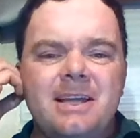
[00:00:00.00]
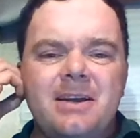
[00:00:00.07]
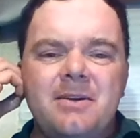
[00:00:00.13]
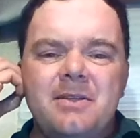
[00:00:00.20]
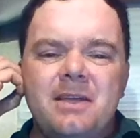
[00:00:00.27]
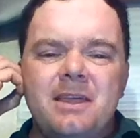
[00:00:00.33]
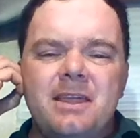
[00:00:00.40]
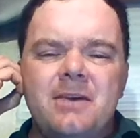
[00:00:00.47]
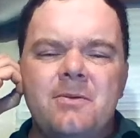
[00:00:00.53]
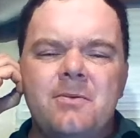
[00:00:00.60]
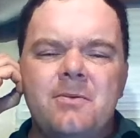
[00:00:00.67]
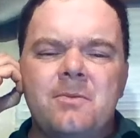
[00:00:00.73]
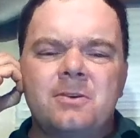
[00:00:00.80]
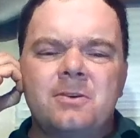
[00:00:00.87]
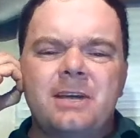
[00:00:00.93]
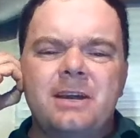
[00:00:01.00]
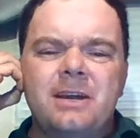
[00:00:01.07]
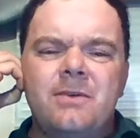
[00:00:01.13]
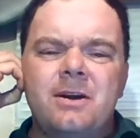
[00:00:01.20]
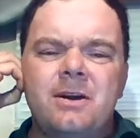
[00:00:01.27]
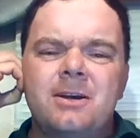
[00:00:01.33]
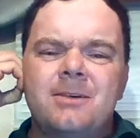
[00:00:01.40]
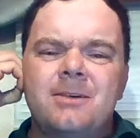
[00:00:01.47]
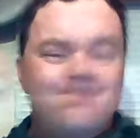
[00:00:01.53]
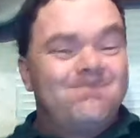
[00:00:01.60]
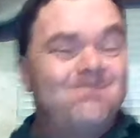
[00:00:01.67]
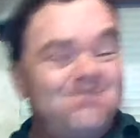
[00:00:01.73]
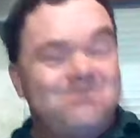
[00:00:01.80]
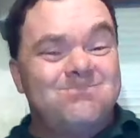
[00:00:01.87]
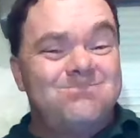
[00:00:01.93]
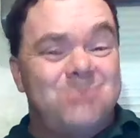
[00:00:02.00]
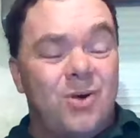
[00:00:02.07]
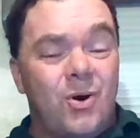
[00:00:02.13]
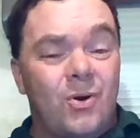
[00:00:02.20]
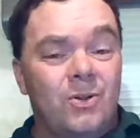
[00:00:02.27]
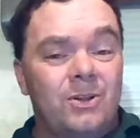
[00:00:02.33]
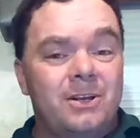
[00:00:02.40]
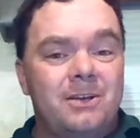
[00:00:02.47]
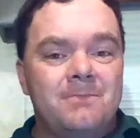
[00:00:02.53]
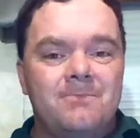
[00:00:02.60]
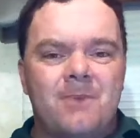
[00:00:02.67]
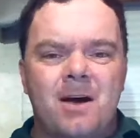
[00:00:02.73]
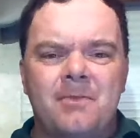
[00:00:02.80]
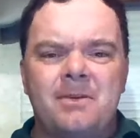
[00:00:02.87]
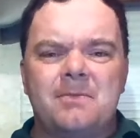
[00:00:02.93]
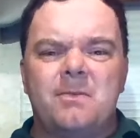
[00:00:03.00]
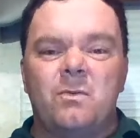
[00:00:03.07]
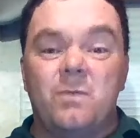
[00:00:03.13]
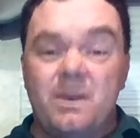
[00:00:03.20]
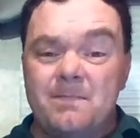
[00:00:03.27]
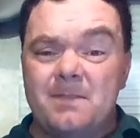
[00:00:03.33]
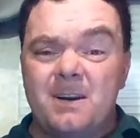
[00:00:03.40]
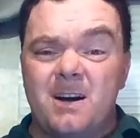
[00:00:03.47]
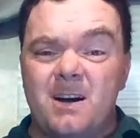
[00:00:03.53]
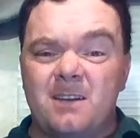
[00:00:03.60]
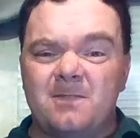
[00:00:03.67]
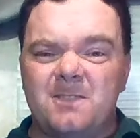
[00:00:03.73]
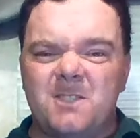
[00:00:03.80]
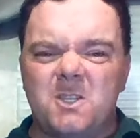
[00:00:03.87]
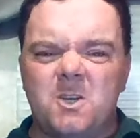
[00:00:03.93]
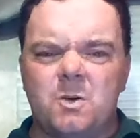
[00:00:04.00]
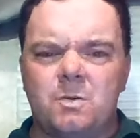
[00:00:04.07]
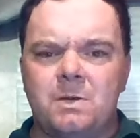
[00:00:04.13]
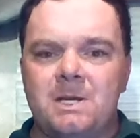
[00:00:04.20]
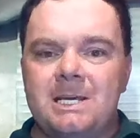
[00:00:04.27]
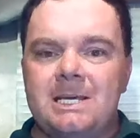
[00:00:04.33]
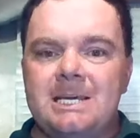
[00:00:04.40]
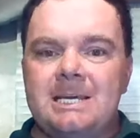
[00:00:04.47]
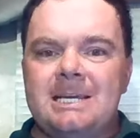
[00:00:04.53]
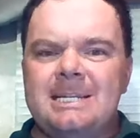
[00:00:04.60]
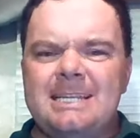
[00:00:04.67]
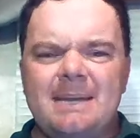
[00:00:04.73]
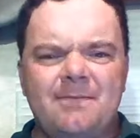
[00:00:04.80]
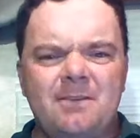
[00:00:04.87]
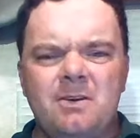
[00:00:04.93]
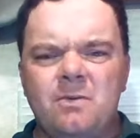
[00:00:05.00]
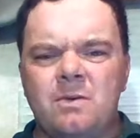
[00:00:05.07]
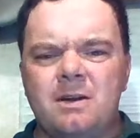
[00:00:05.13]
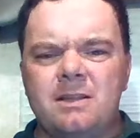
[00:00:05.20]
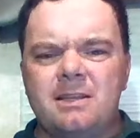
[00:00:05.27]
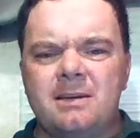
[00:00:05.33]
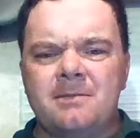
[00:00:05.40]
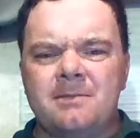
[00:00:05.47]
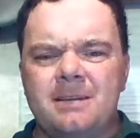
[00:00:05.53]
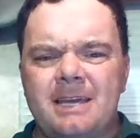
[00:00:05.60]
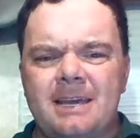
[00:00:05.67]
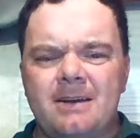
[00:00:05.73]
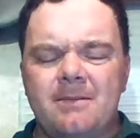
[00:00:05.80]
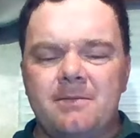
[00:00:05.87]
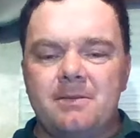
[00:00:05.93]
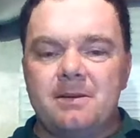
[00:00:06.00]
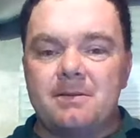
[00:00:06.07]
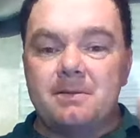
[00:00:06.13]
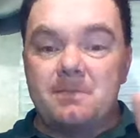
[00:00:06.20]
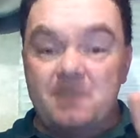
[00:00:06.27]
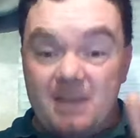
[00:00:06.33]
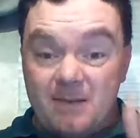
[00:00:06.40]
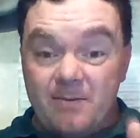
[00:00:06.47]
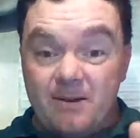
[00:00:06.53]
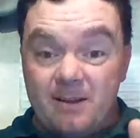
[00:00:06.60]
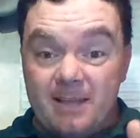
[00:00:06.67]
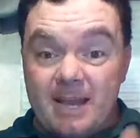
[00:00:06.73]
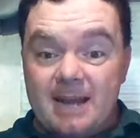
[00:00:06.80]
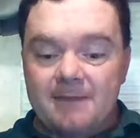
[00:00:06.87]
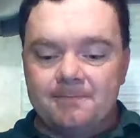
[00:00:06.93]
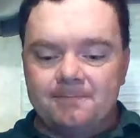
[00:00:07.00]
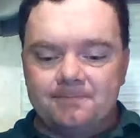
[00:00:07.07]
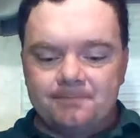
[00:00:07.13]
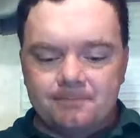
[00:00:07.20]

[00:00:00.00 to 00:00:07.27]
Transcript: And they and they will most likely wind up pulling and probably even rip it off. So definitely want them to get to get rid of that.